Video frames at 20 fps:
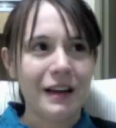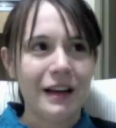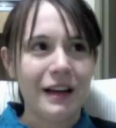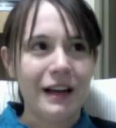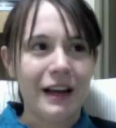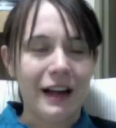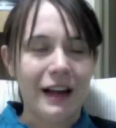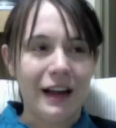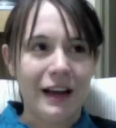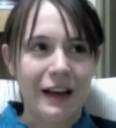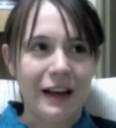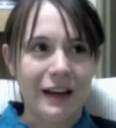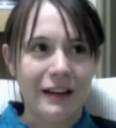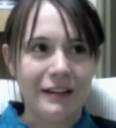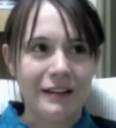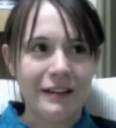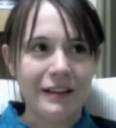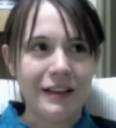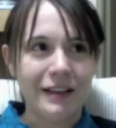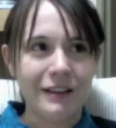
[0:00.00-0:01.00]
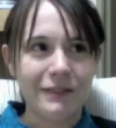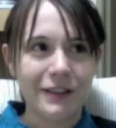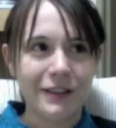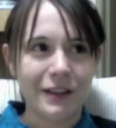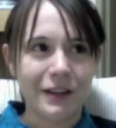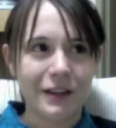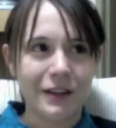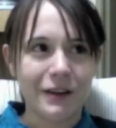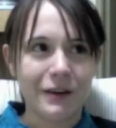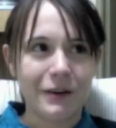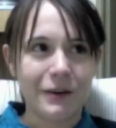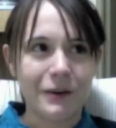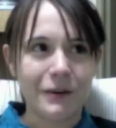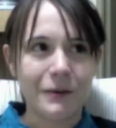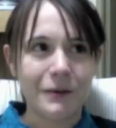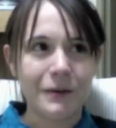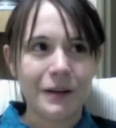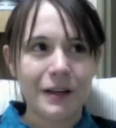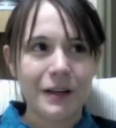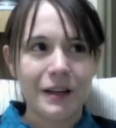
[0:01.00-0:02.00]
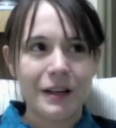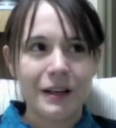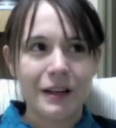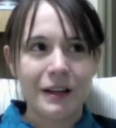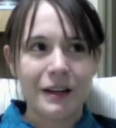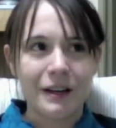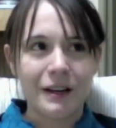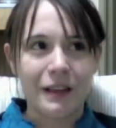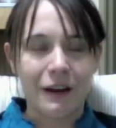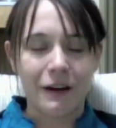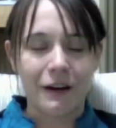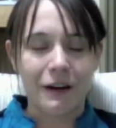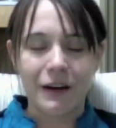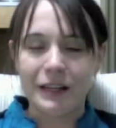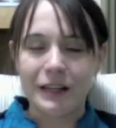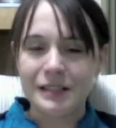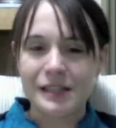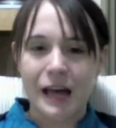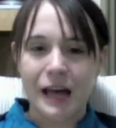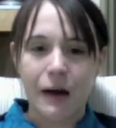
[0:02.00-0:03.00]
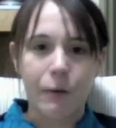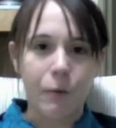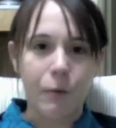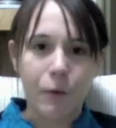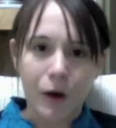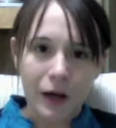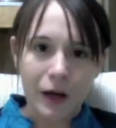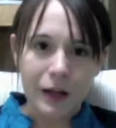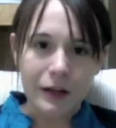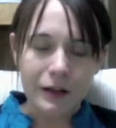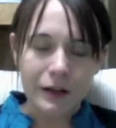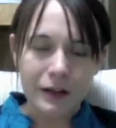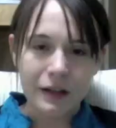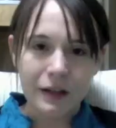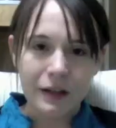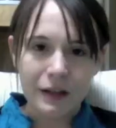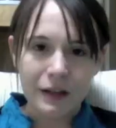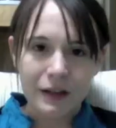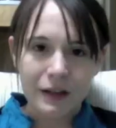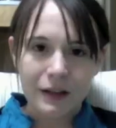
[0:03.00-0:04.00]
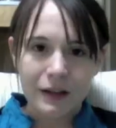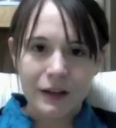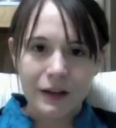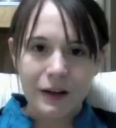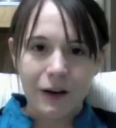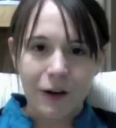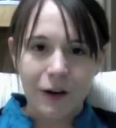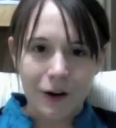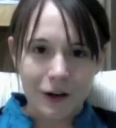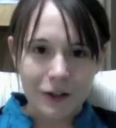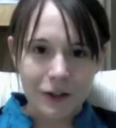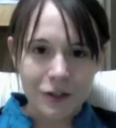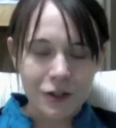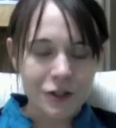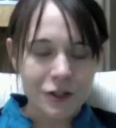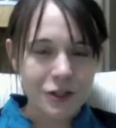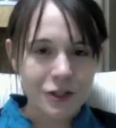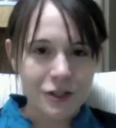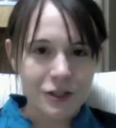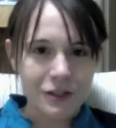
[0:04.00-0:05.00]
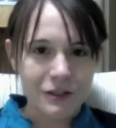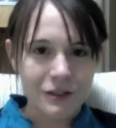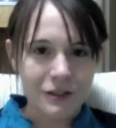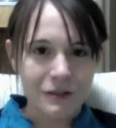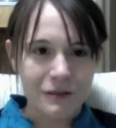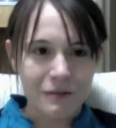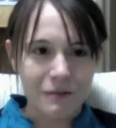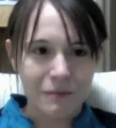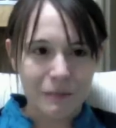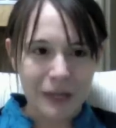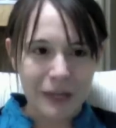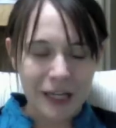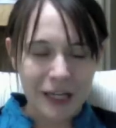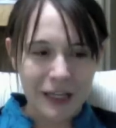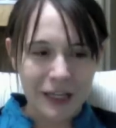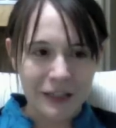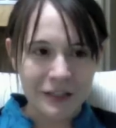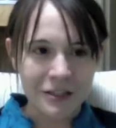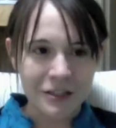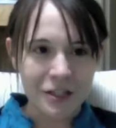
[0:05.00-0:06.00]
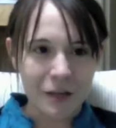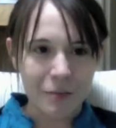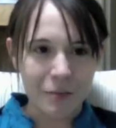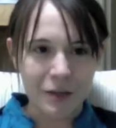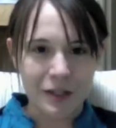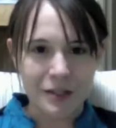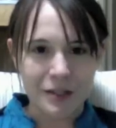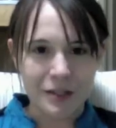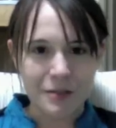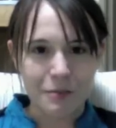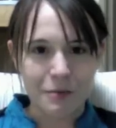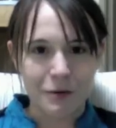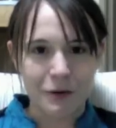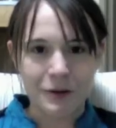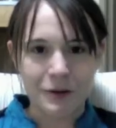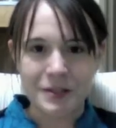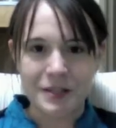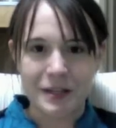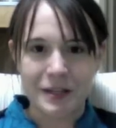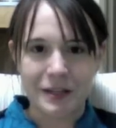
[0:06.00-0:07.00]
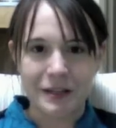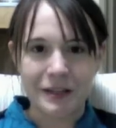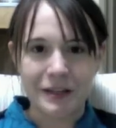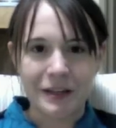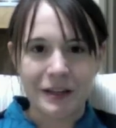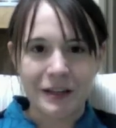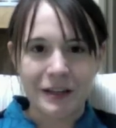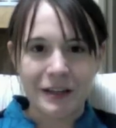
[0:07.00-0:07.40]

And even though there is that one harsh, mean Japanese person,